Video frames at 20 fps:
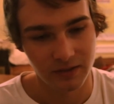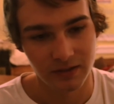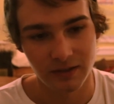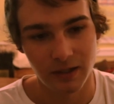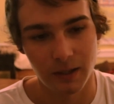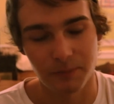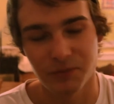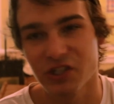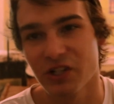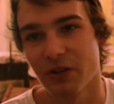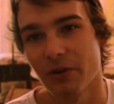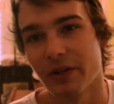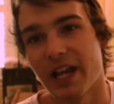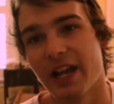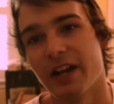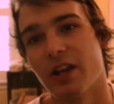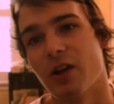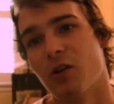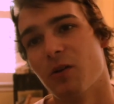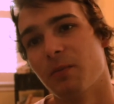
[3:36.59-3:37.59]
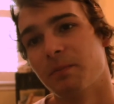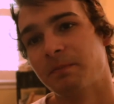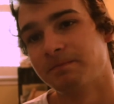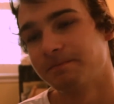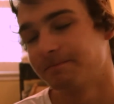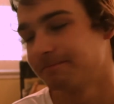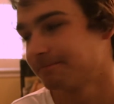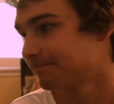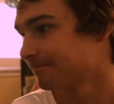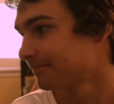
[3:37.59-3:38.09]
I'm chilling at home,
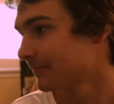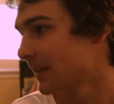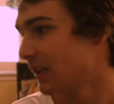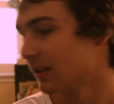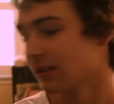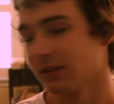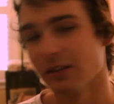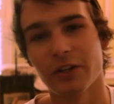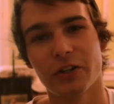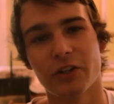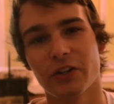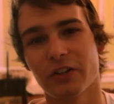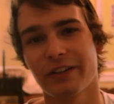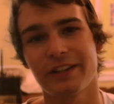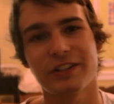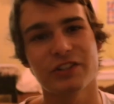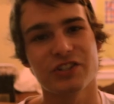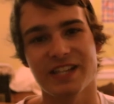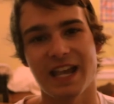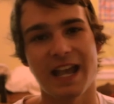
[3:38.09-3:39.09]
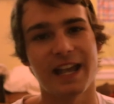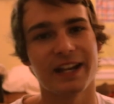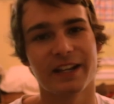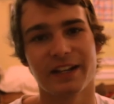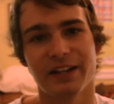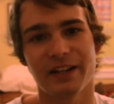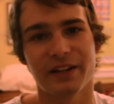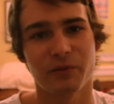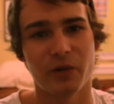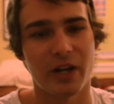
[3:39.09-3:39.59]
literally just
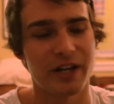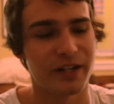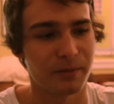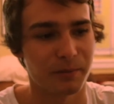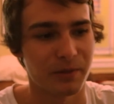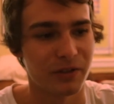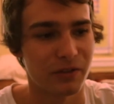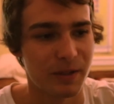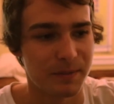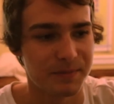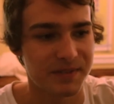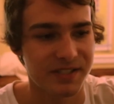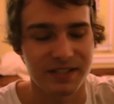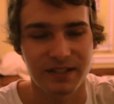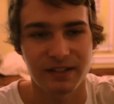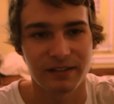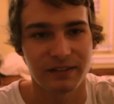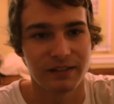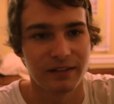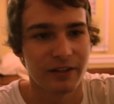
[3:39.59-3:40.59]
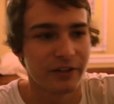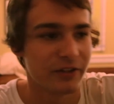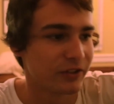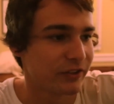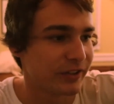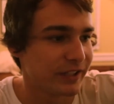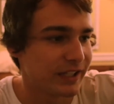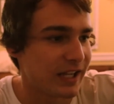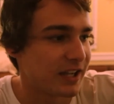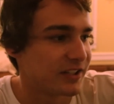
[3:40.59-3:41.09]
editing random clips,
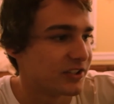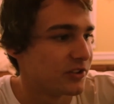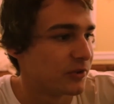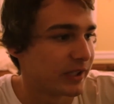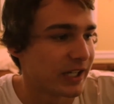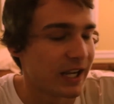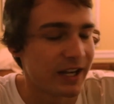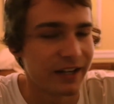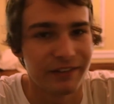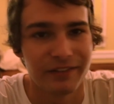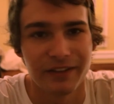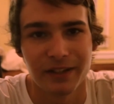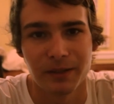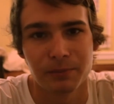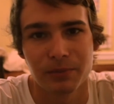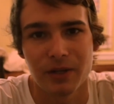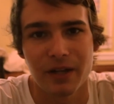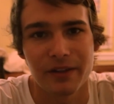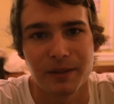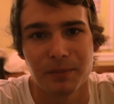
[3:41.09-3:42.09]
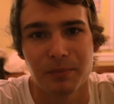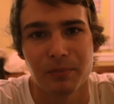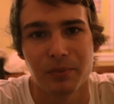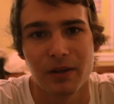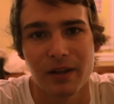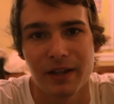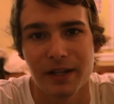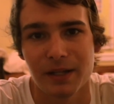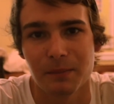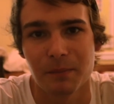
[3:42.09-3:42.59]
literally not doing anything, probably
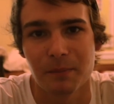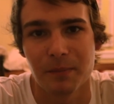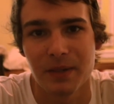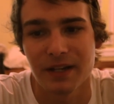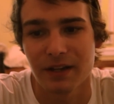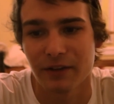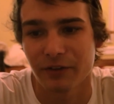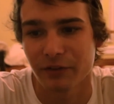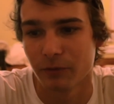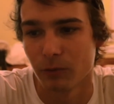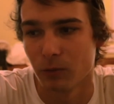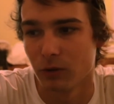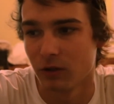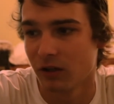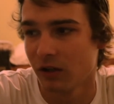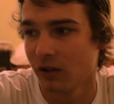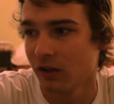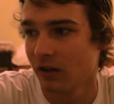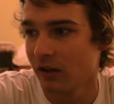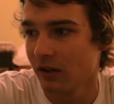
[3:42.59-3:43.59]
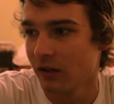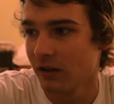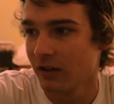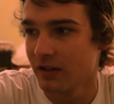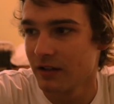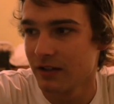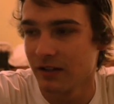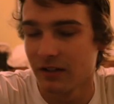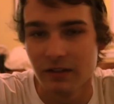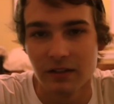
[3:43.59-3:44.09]
playing PS4,
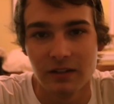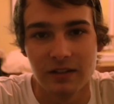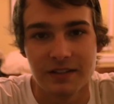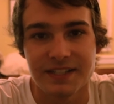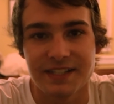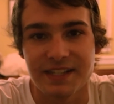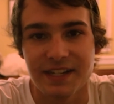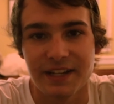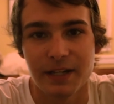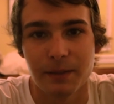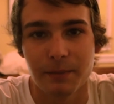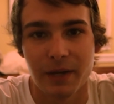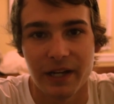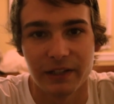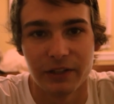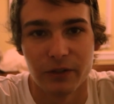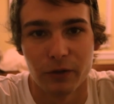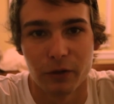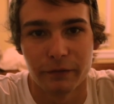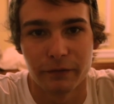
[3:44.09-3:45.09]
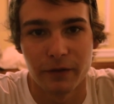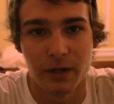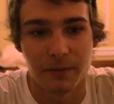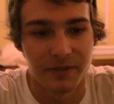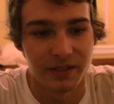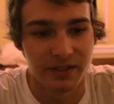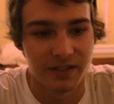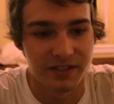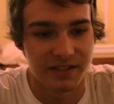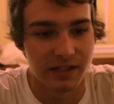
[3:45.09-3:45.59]
seeing my girlfriend
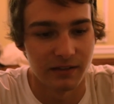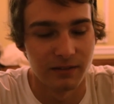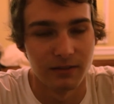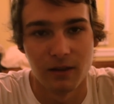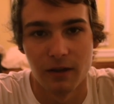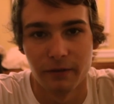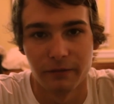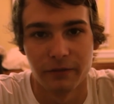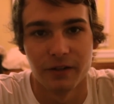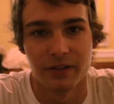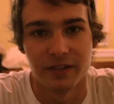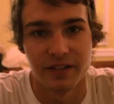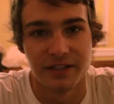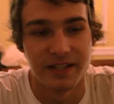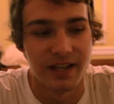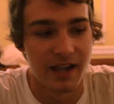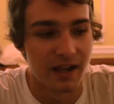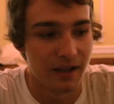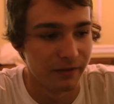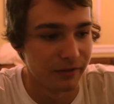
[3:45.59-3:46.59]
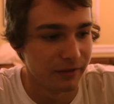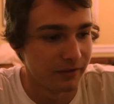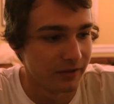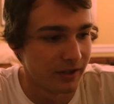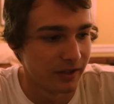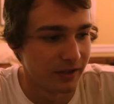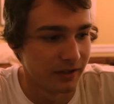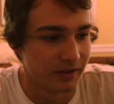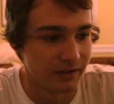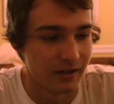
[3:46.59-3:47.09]
because I love her to death,
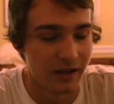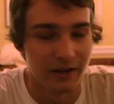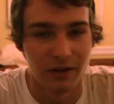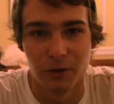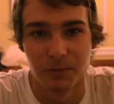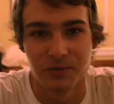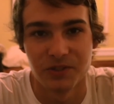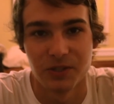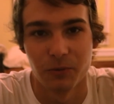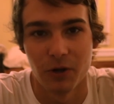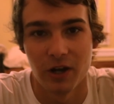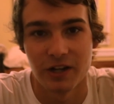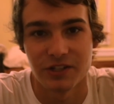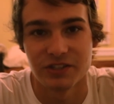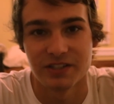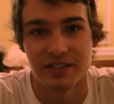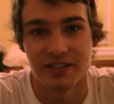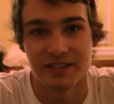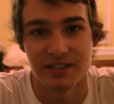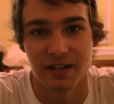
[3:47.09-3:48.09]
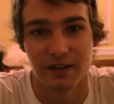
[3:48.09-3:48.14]
and I hope she watches this.